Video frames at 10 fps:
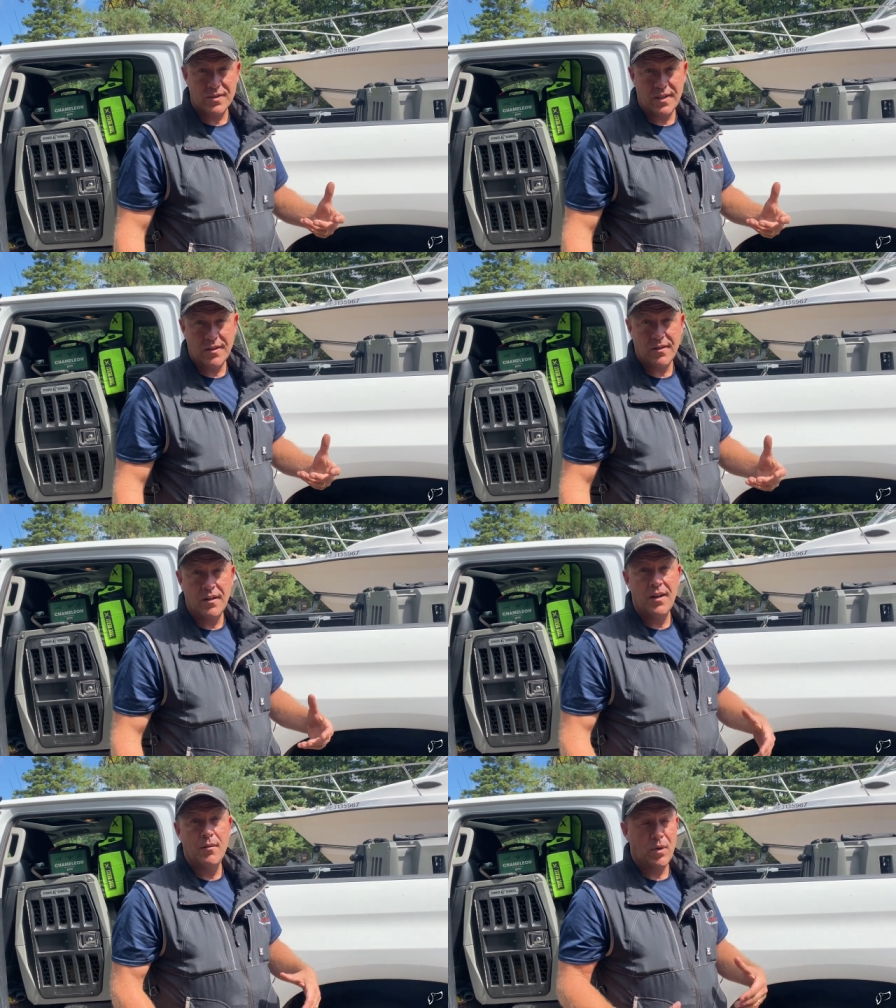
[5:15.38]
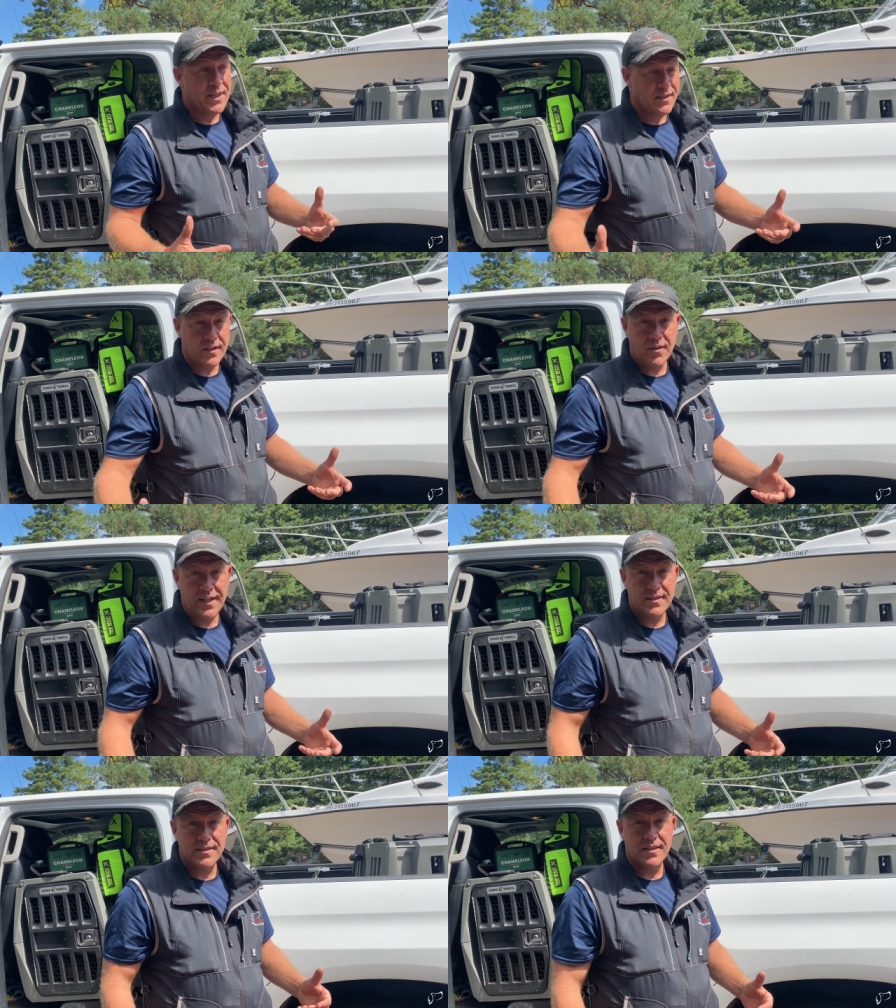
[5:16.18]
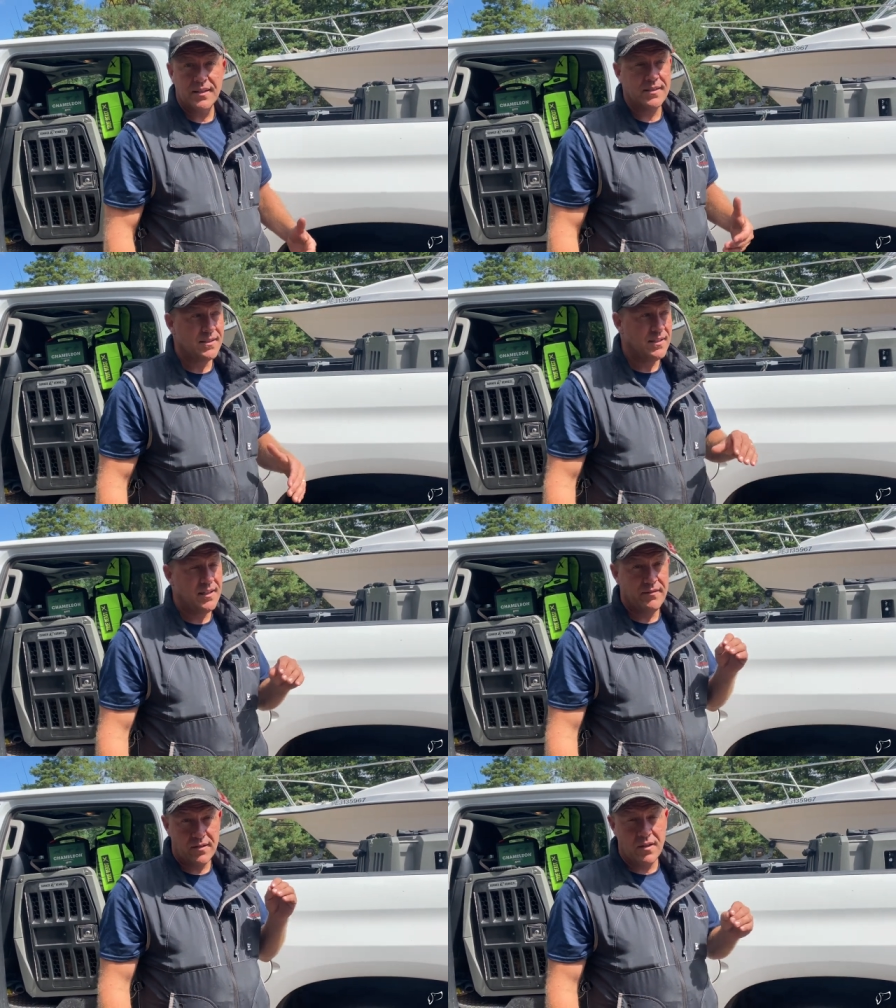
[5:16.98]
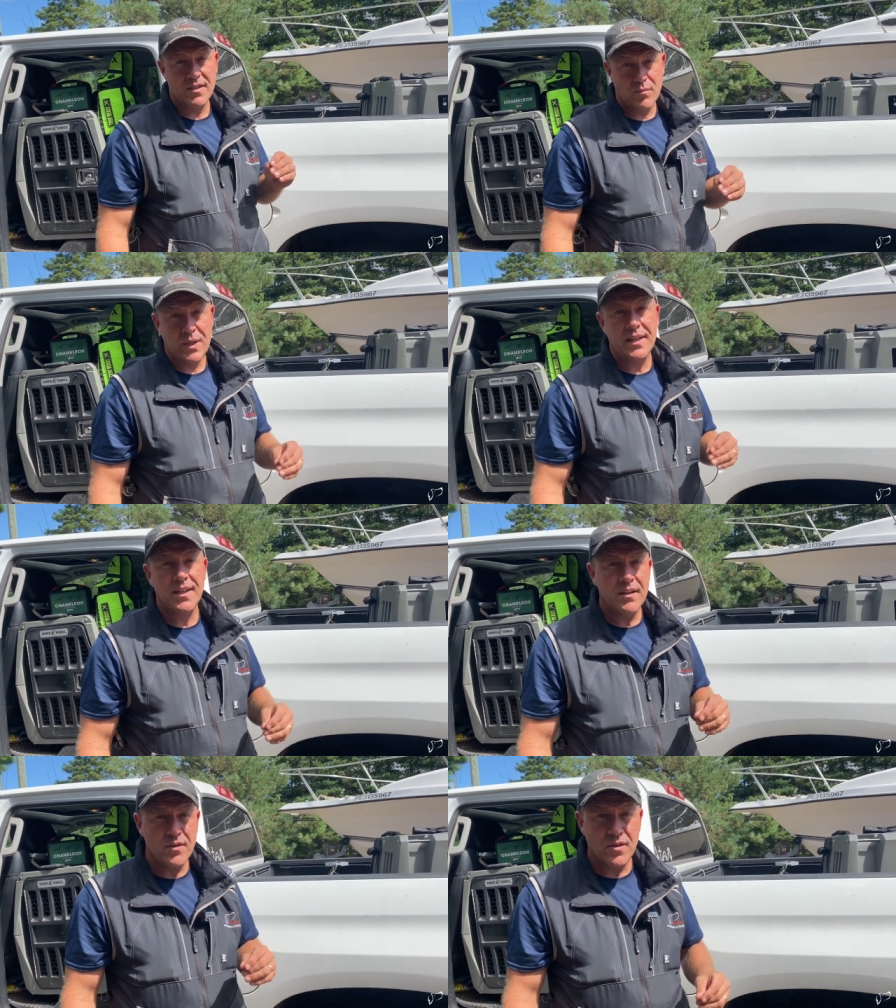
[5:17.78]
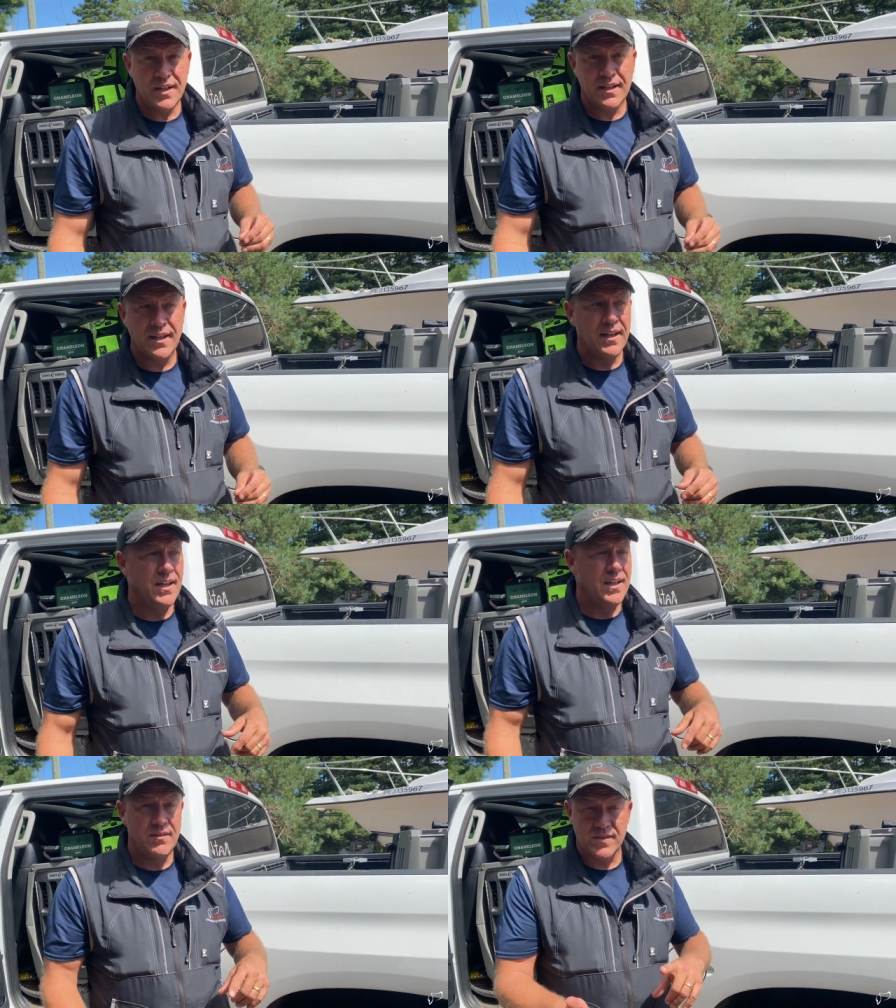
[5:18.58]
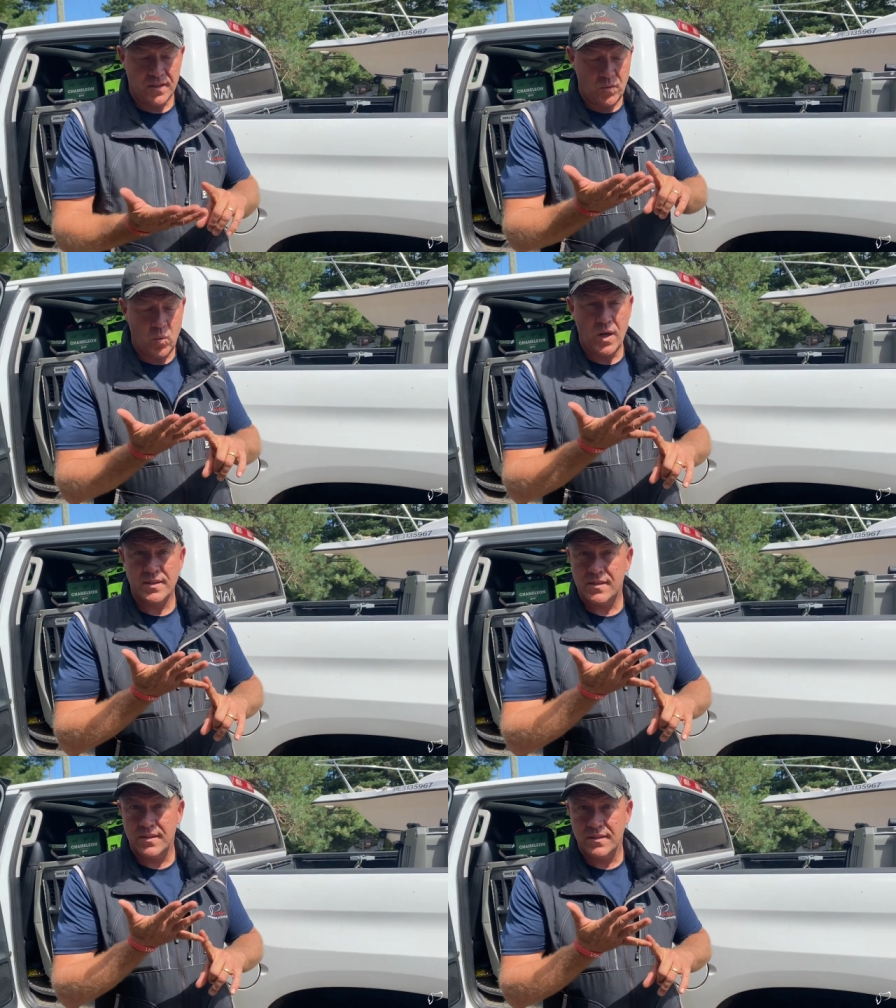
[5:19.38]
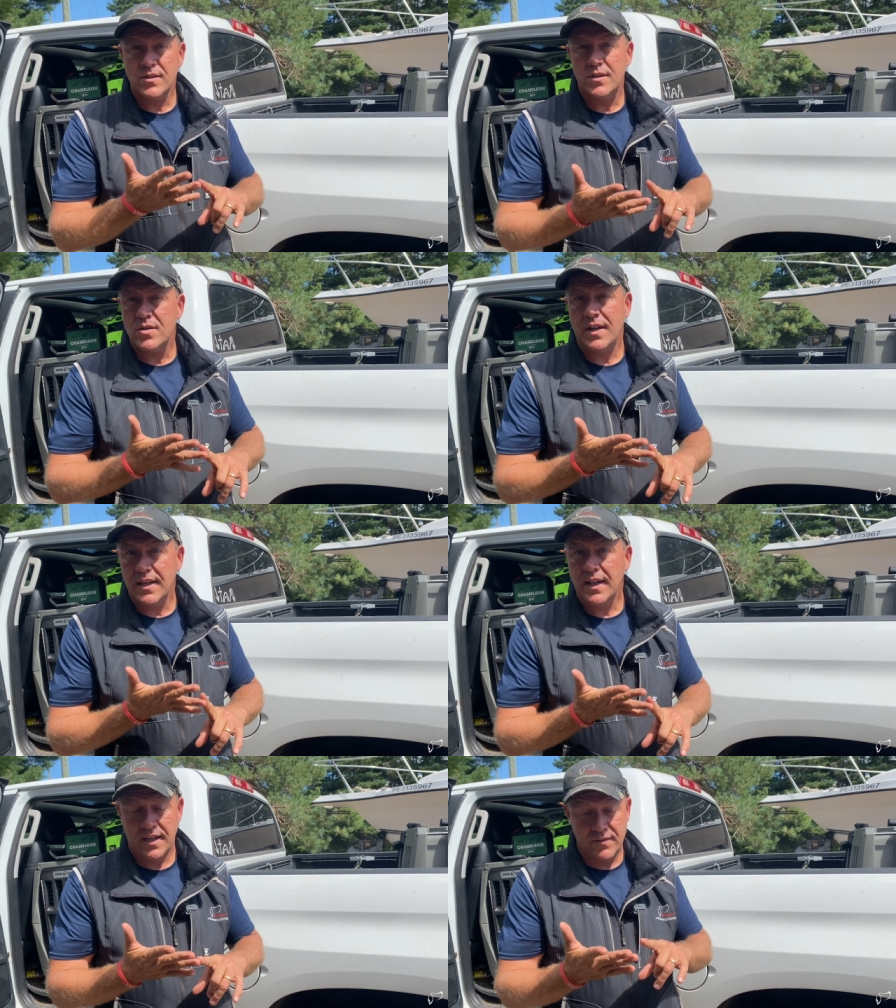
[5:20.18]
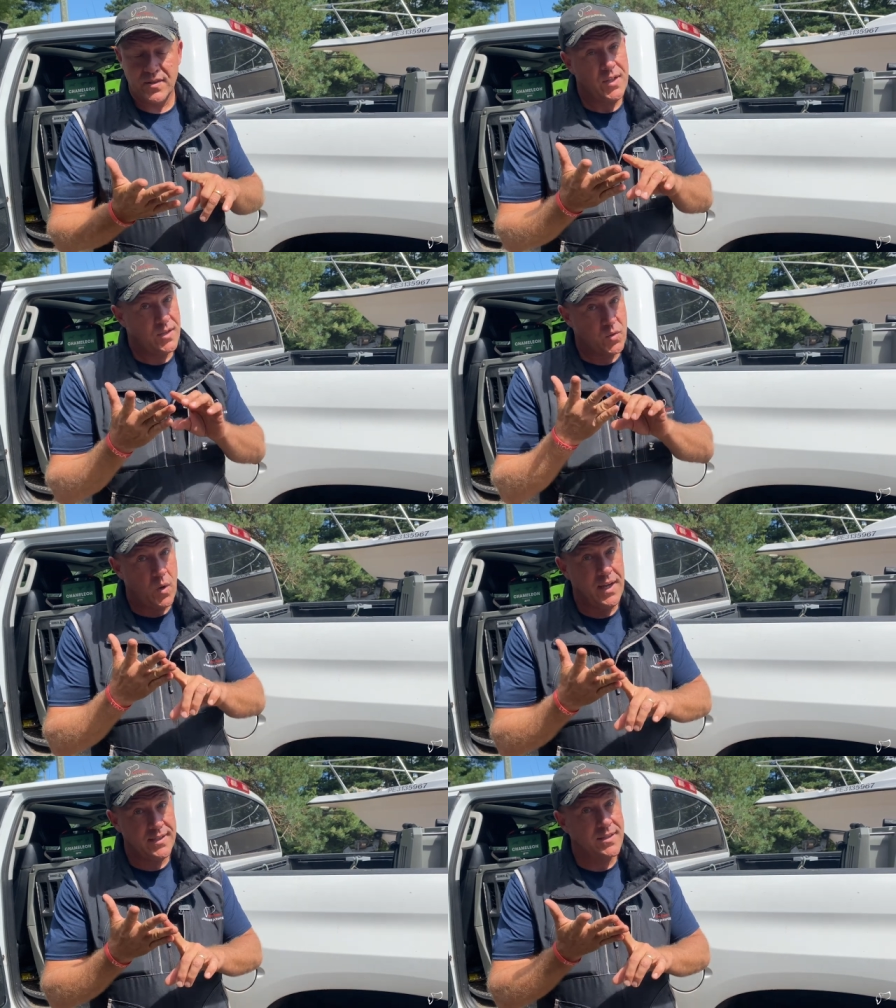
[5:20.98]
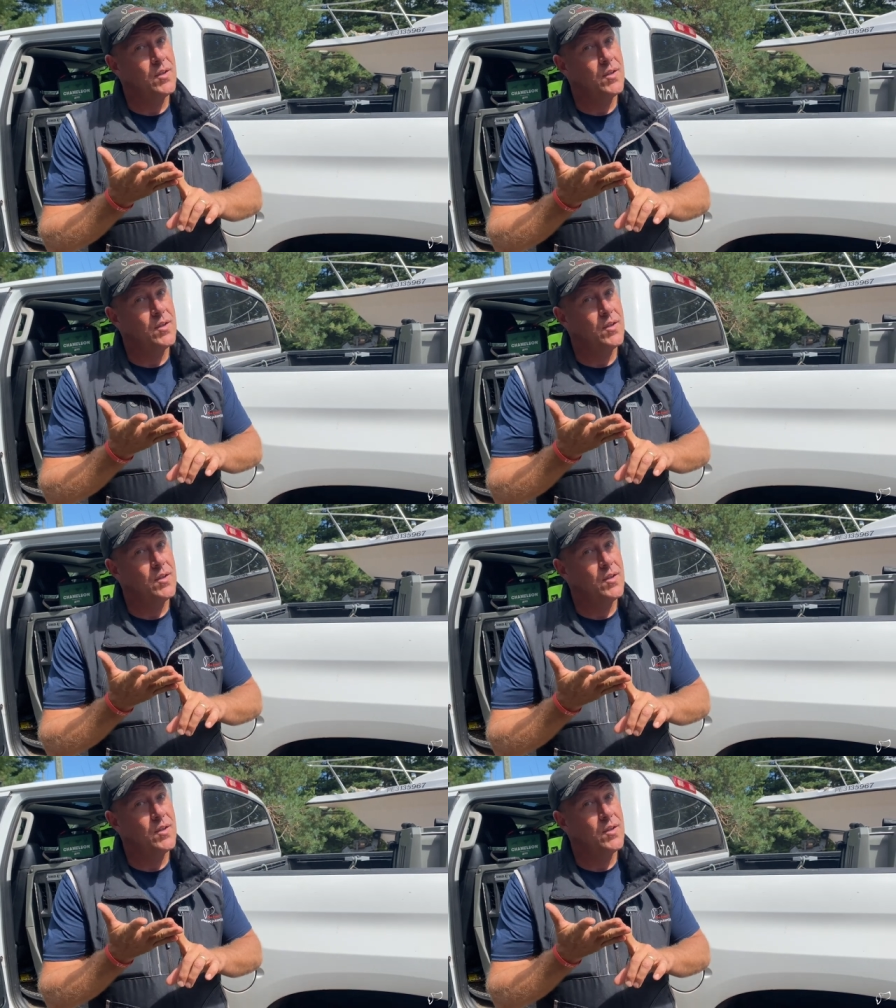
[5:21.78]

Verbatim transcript: that are breaking out of crates. Listen, if your dog is breaking out of a crate, if it's done it once, it's gonna try it again. If it's done it twice,